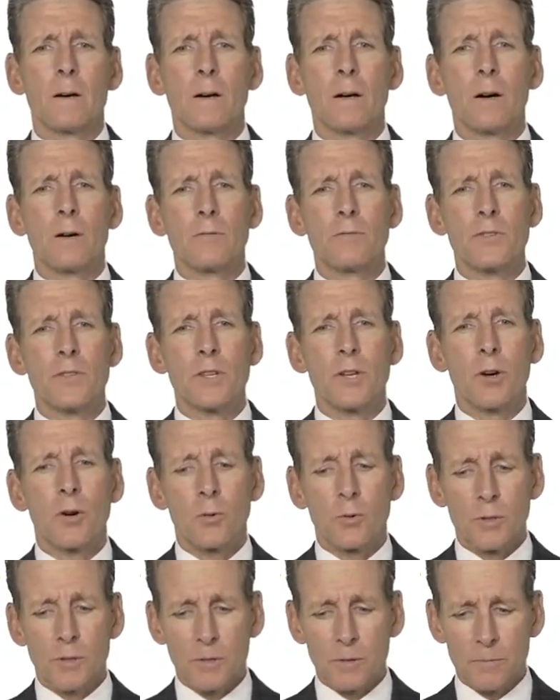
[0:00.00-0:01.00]
of the
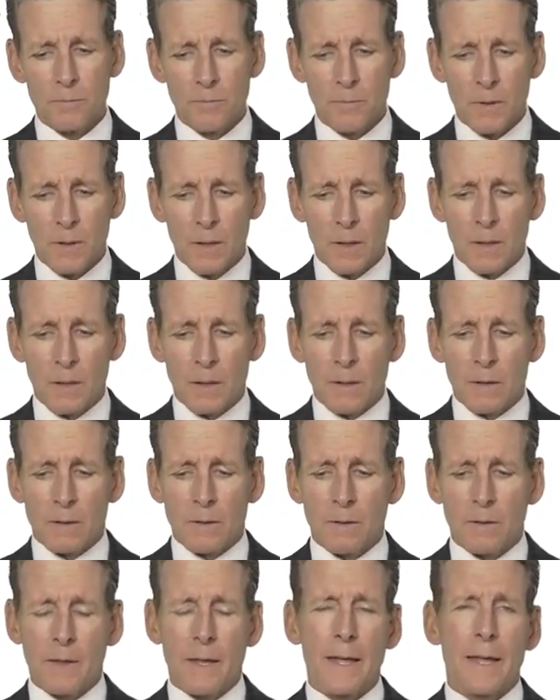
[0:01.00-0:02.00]
owner,
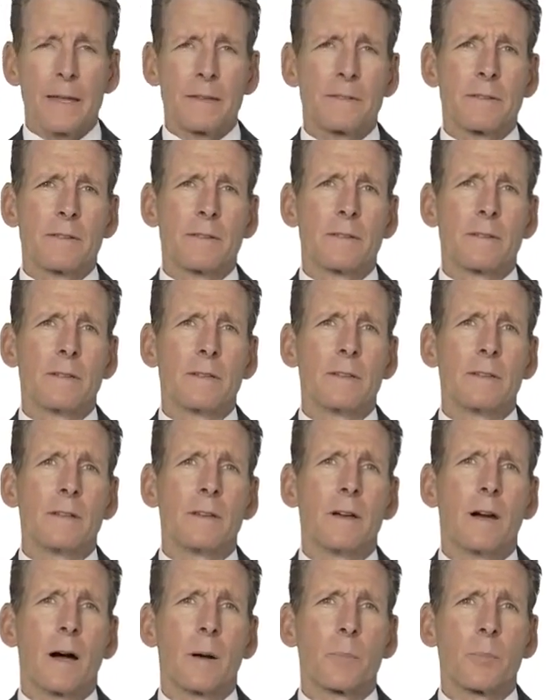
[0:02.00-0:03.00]
that the
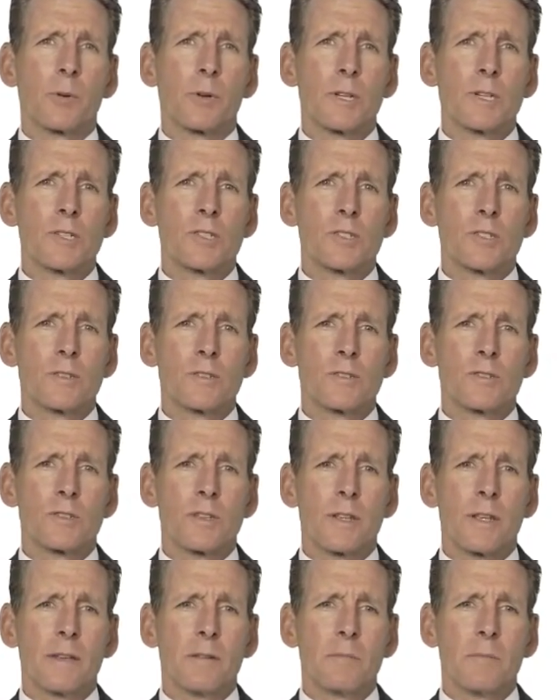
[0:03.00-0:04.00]
operations
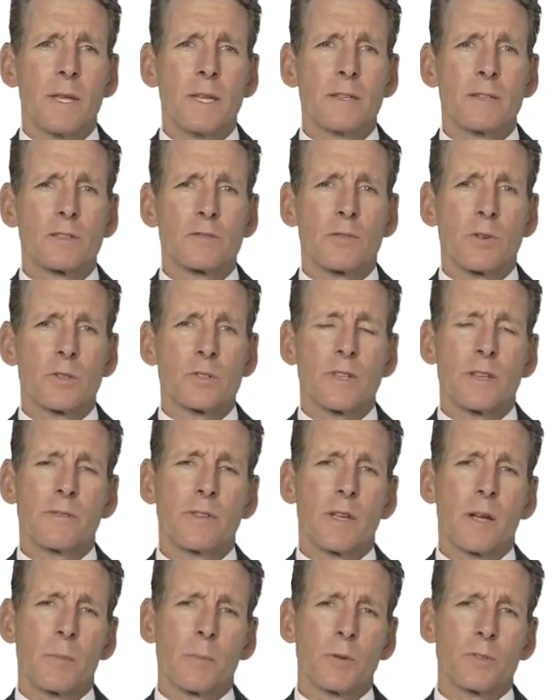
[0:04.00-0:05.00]
and maintenance folks have
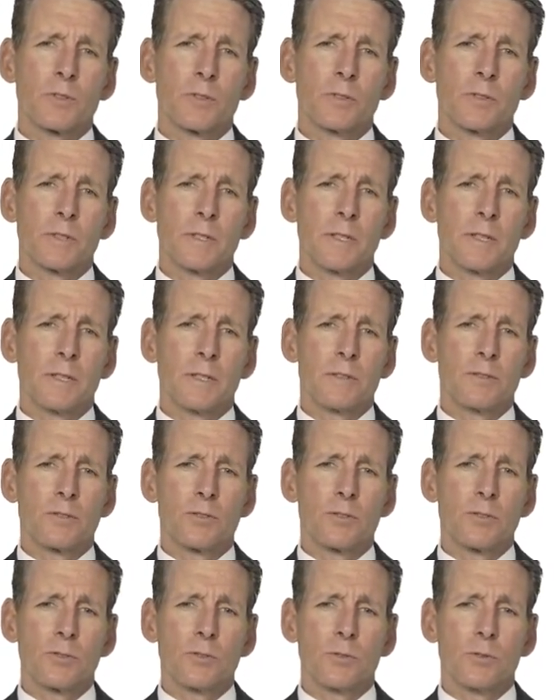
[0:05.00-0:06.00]
the opportunity
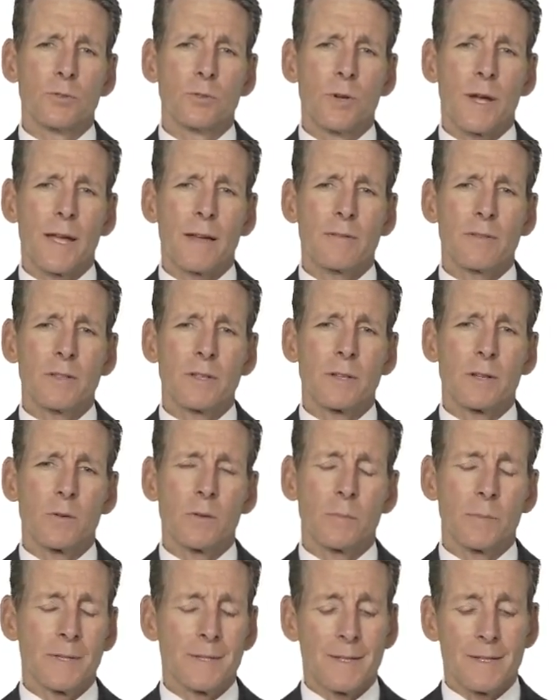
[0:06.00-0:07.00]
to have the
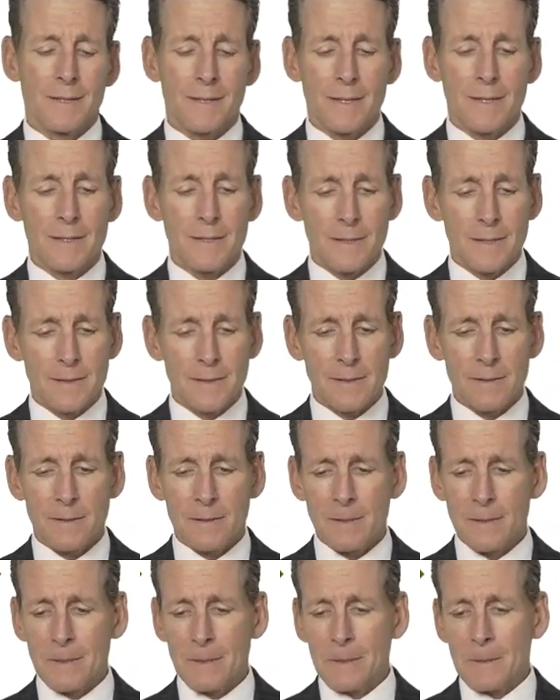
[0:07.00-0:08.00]
equipment that they need,
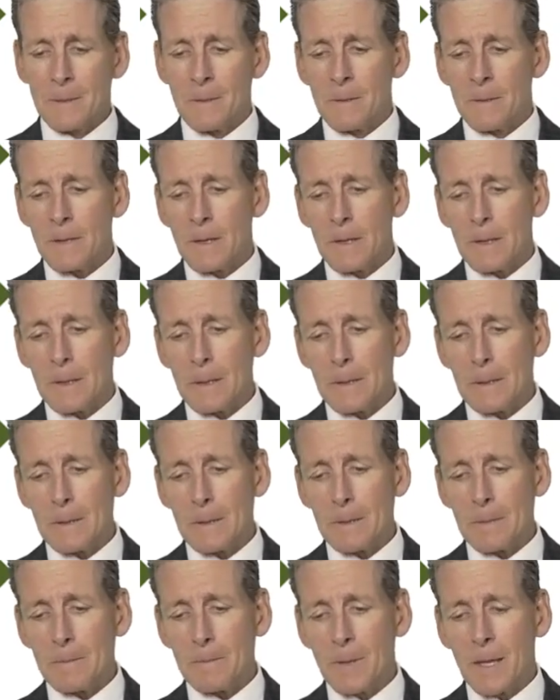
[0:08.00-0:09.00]

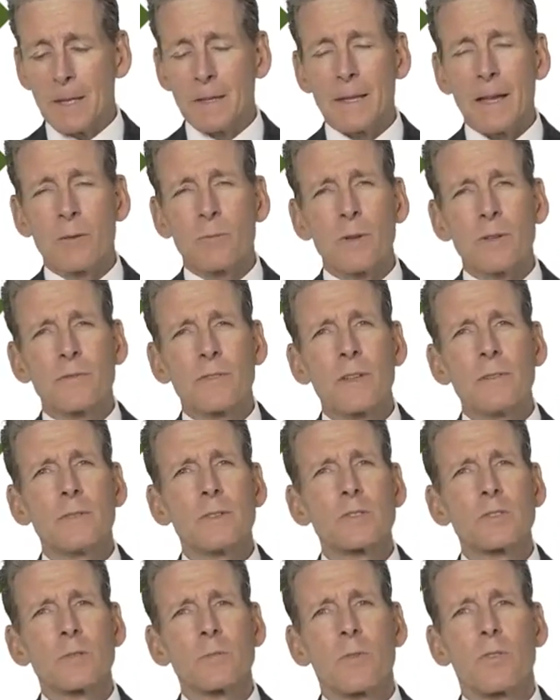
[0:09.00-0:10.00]
and that we've
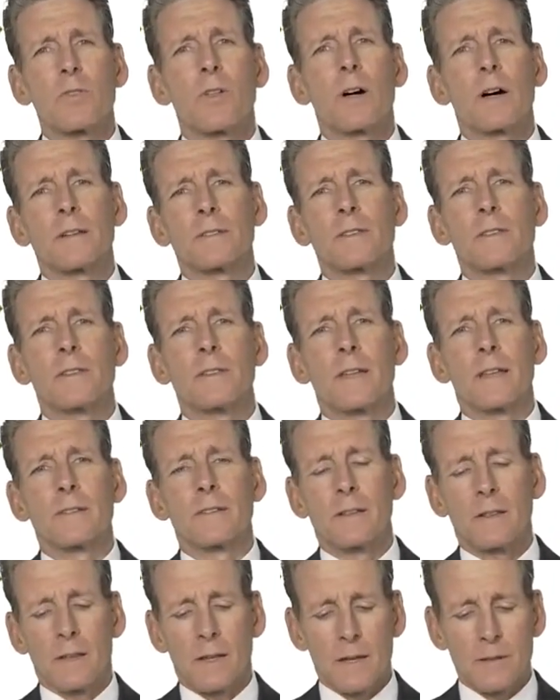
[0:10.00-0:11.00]
given some thought to the end
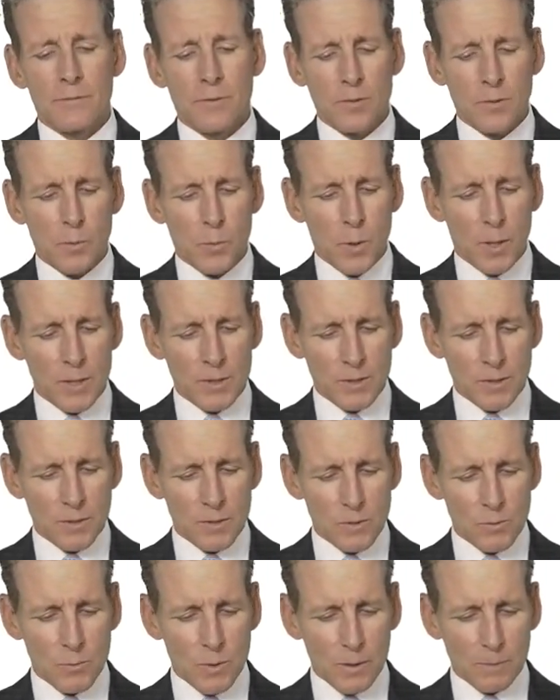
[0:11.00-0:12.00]
of the life of the project
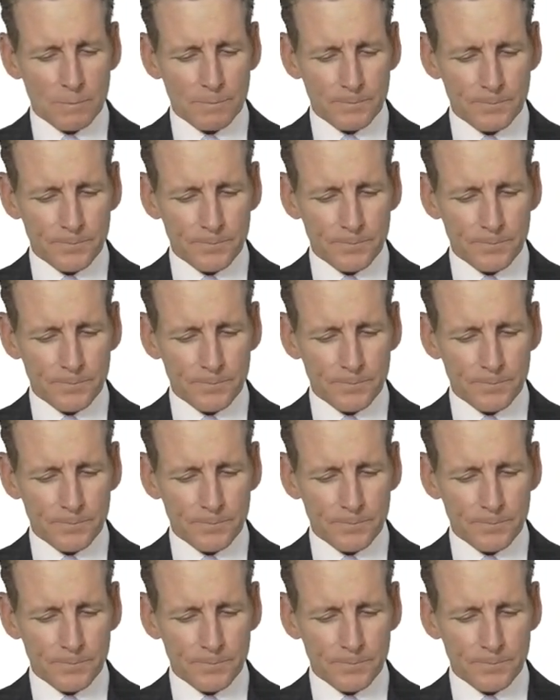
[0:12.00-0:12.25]
as well.